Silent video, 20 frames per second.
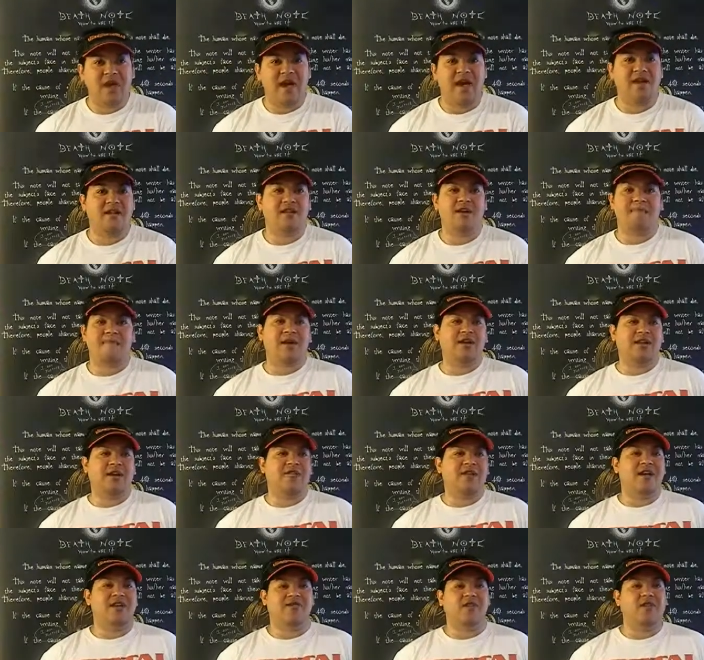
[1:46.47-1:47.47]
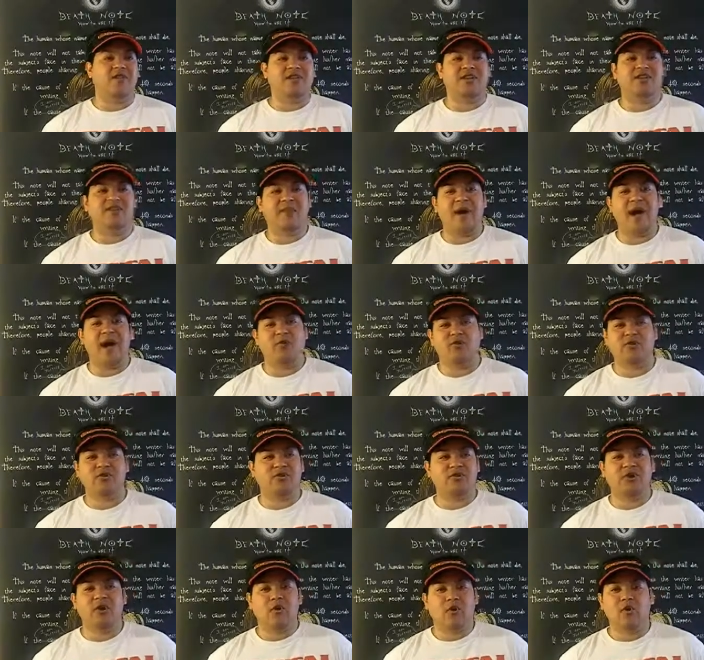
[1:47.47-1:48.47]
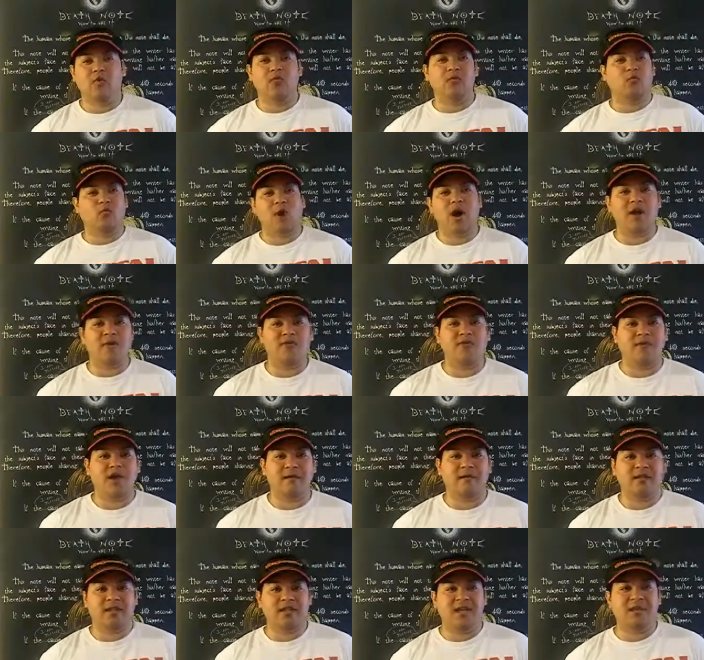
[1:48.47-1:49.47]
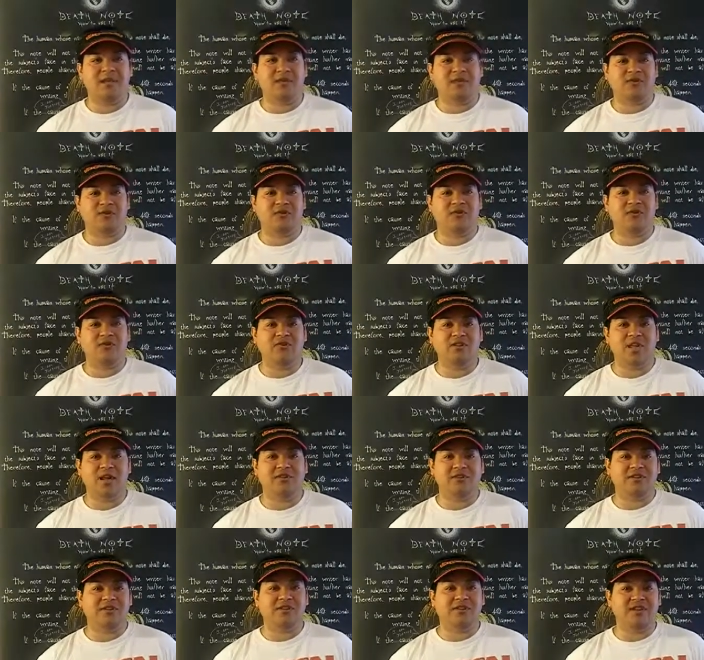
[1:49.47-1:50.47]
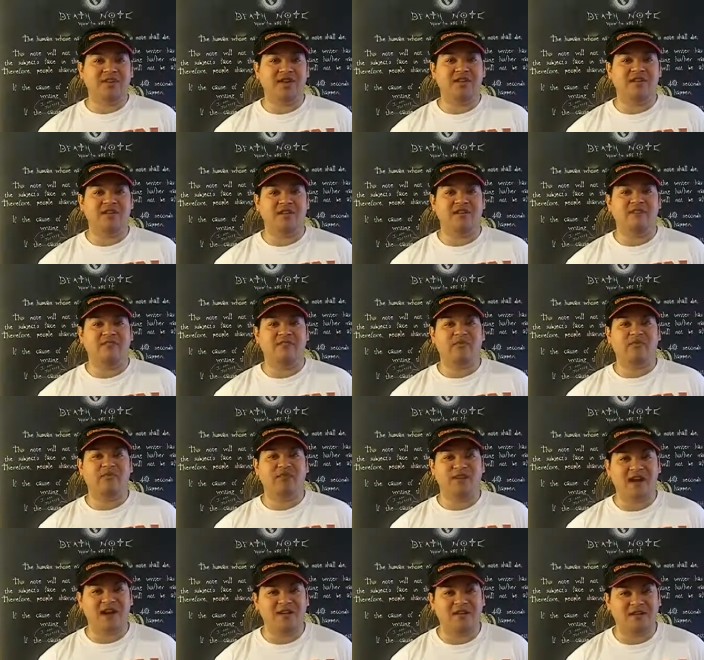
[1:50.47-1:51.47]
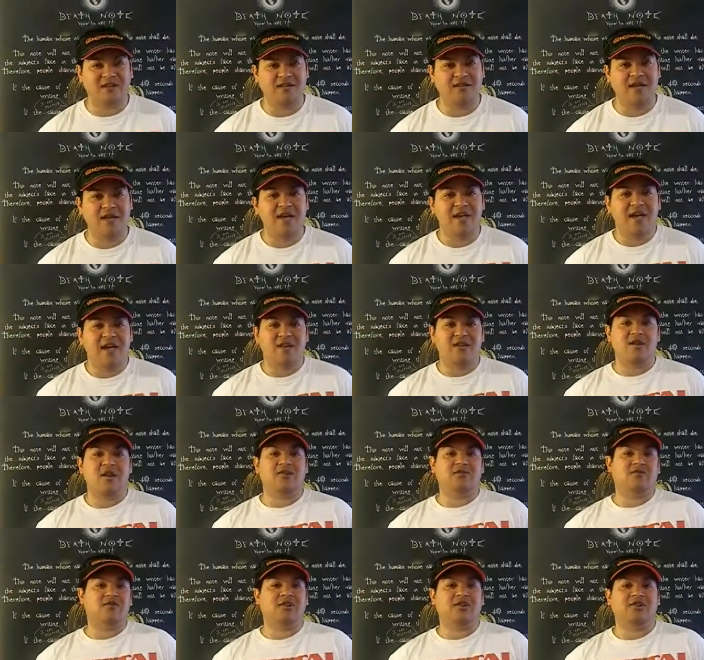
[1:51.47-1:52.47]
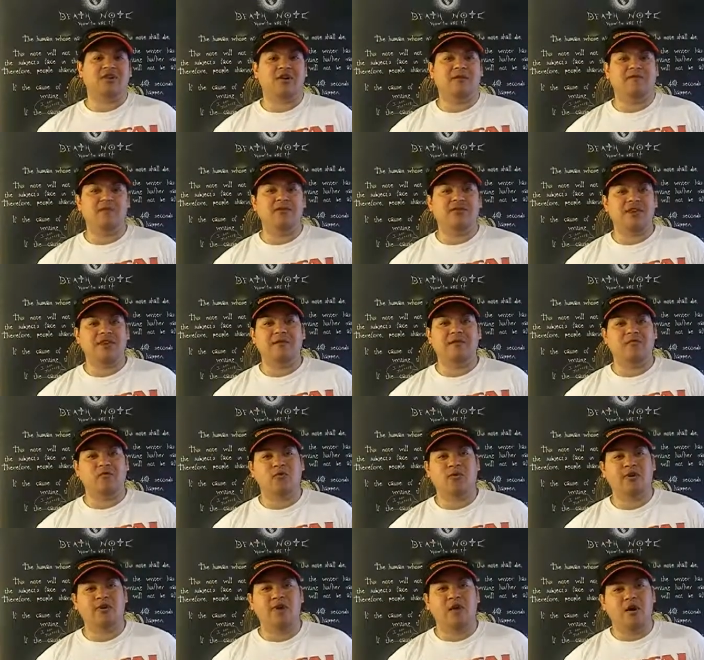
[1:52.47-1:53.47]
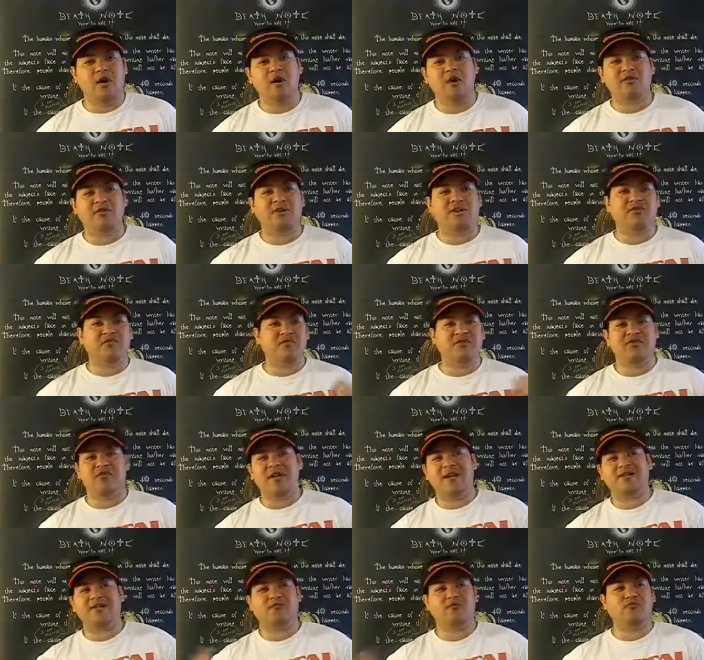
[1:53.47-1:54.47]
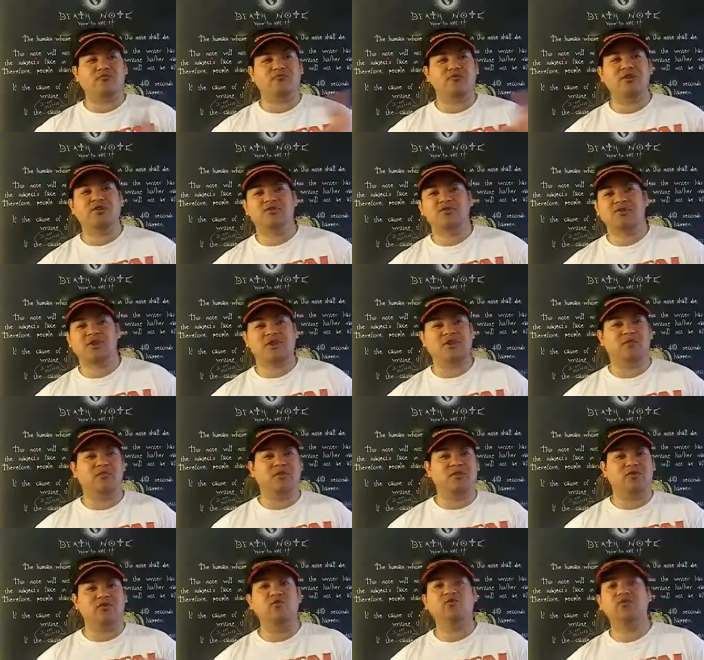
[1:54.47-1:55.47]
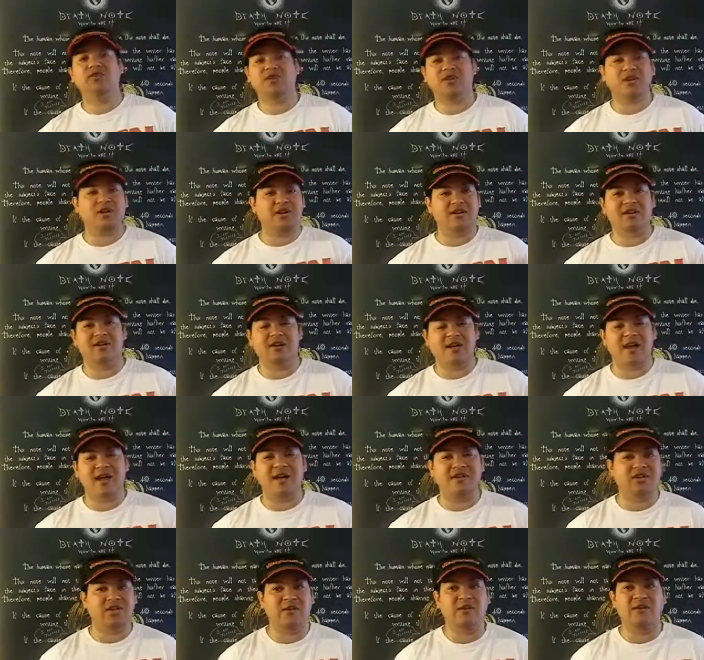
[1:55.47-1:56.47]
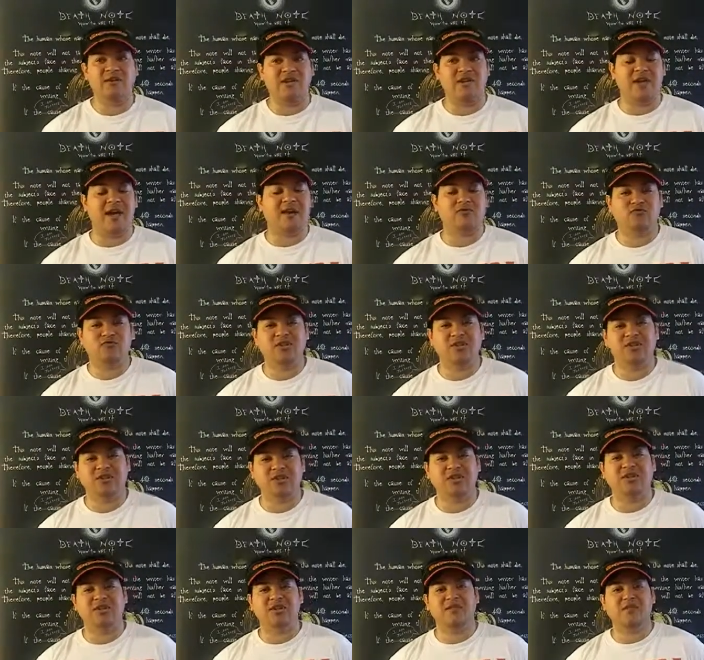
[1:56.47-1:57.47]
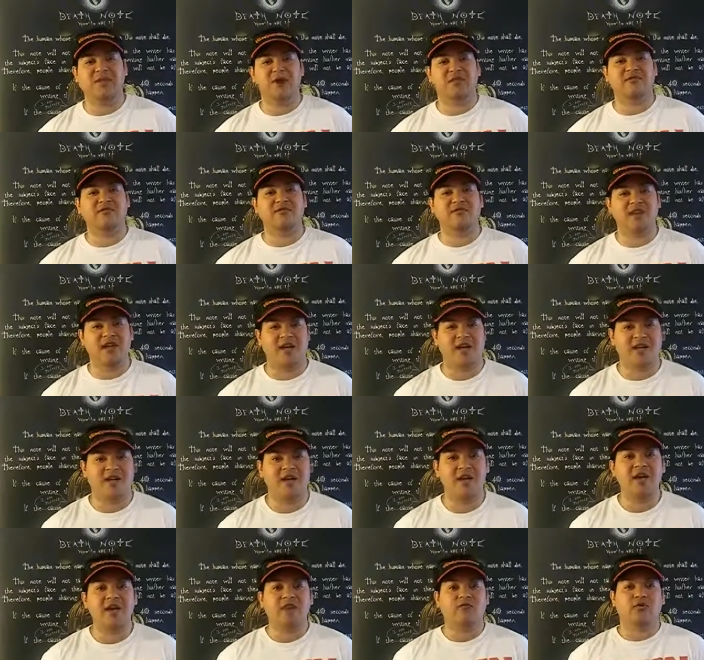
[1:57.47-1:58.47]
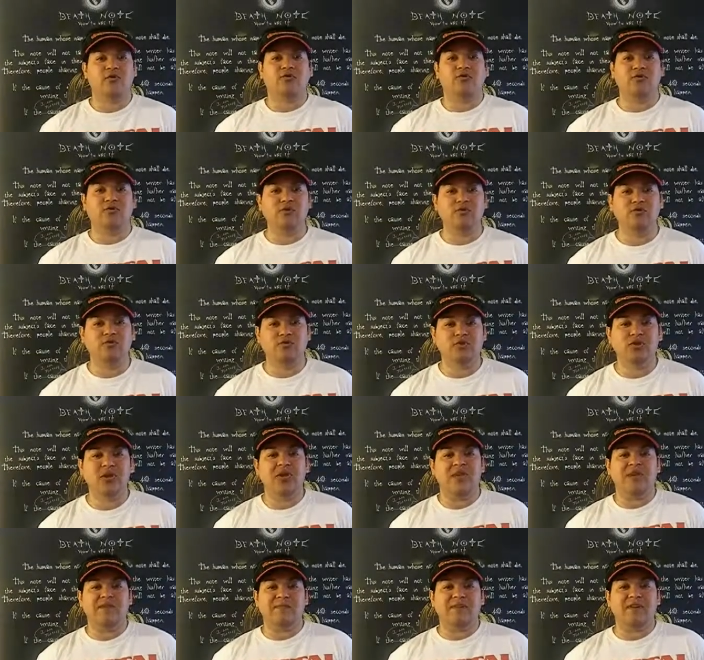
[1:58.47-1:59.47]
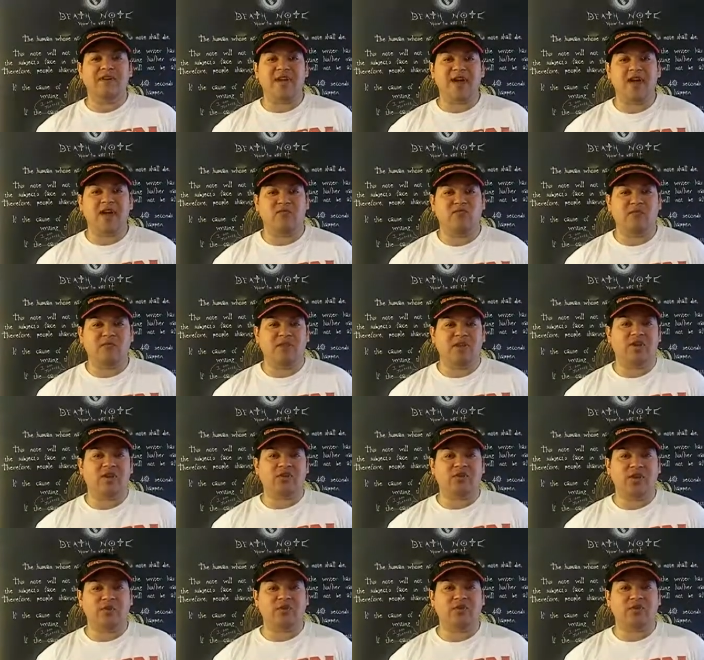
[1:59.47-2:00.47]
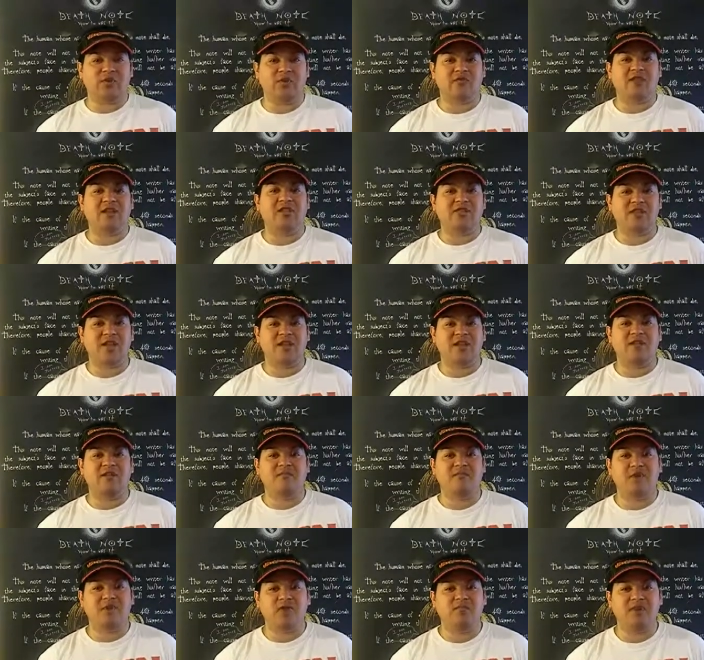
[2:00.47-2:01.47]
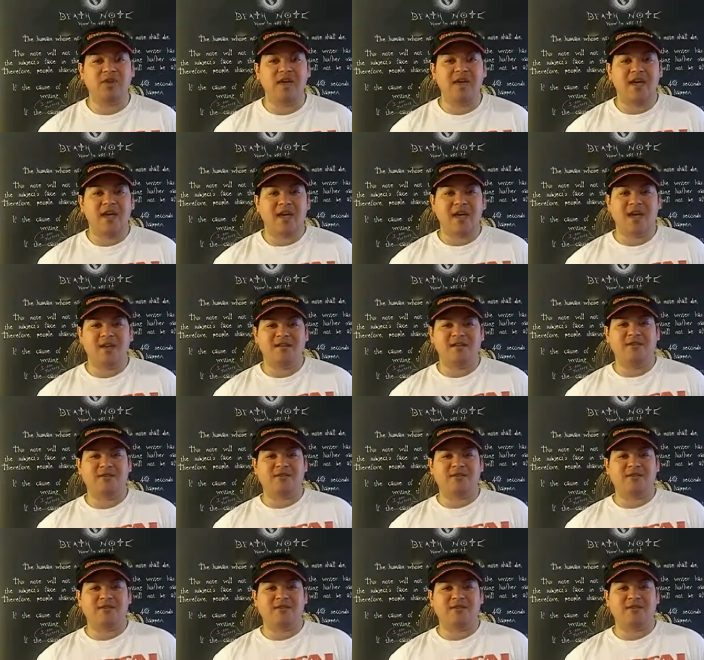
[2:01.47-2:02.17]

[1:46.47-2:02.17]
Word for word: And he finds out he has all these powers over water and everything, because it turns out he's the son of Poseidon. And he also discovers that, of course, all these mythological creatures like the Medusa and the gods and everything actually exist in modern day. Well, Zeus is very angry because someone stole his lightning bolt, and he